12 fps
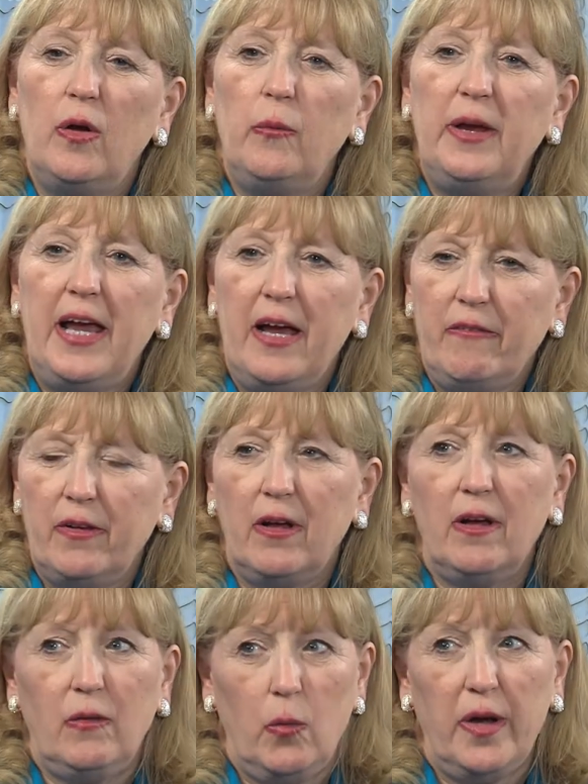we have a,
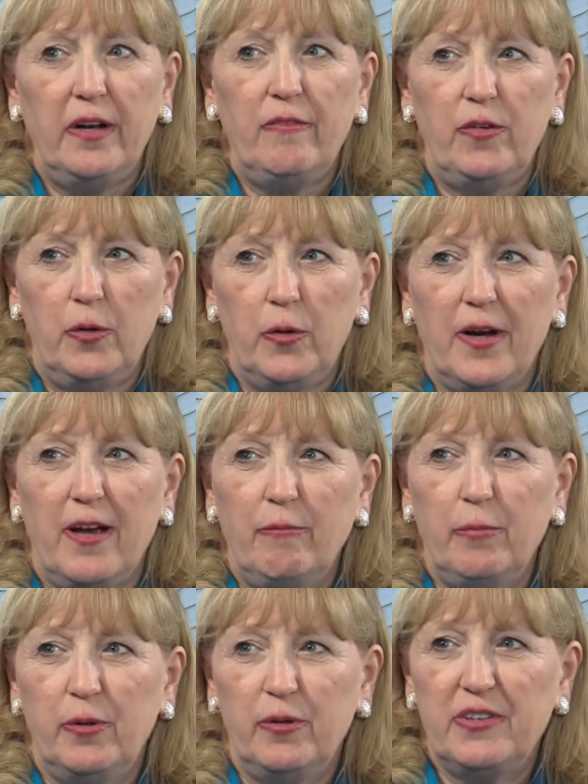a, quite a few craft
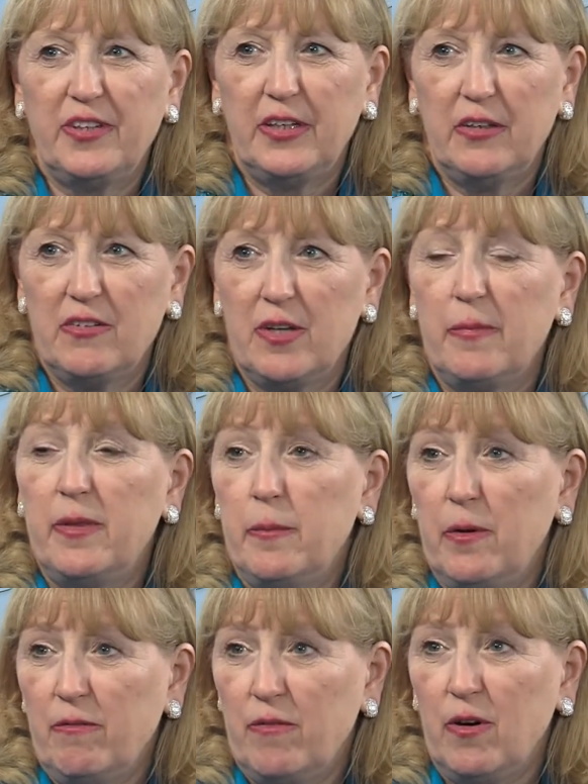brewers here. Some of them
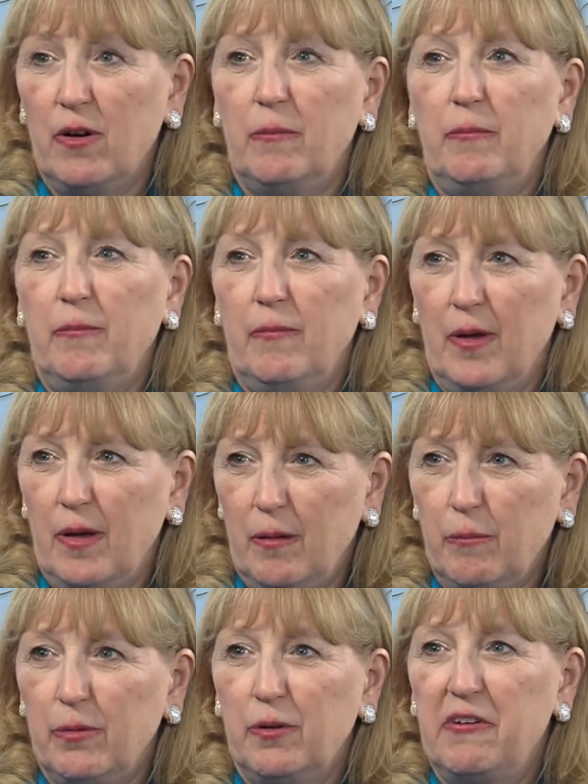are farm uh,
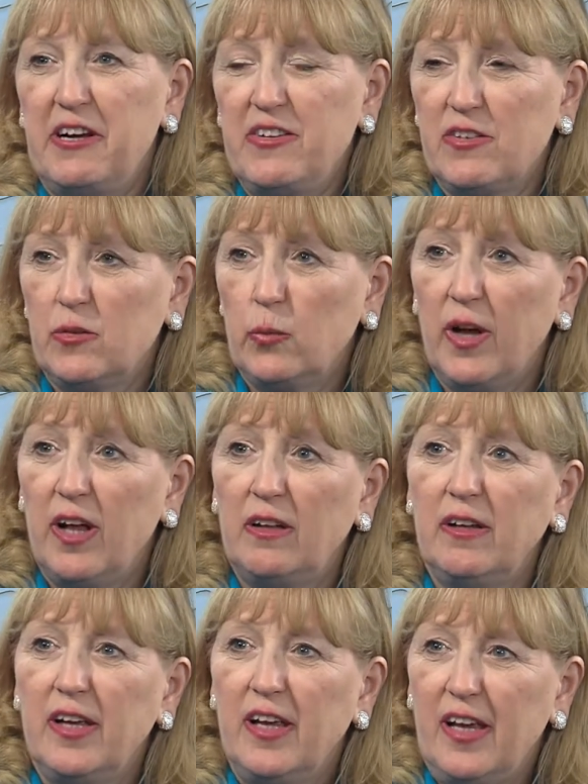breweries as well,
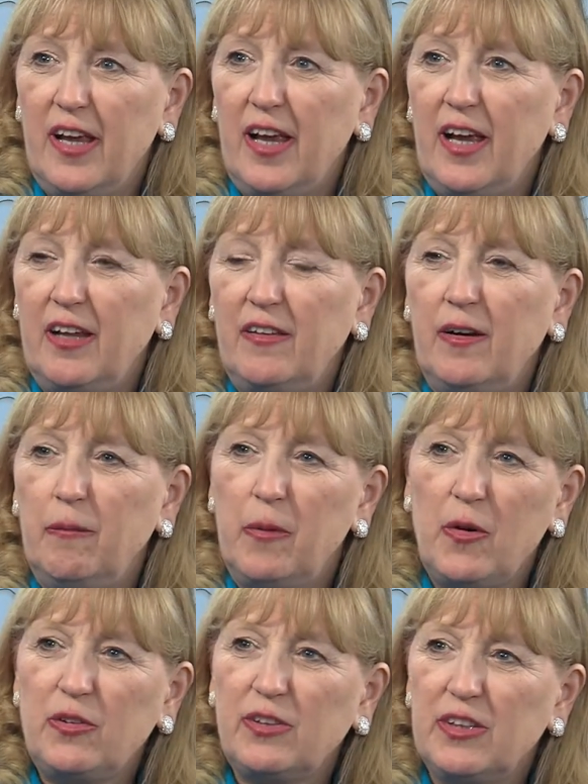and they're I've
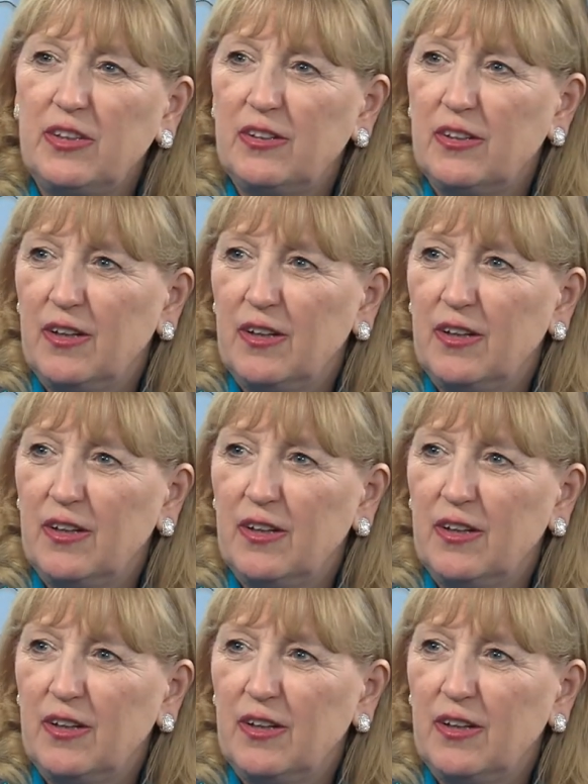mostly. I've visited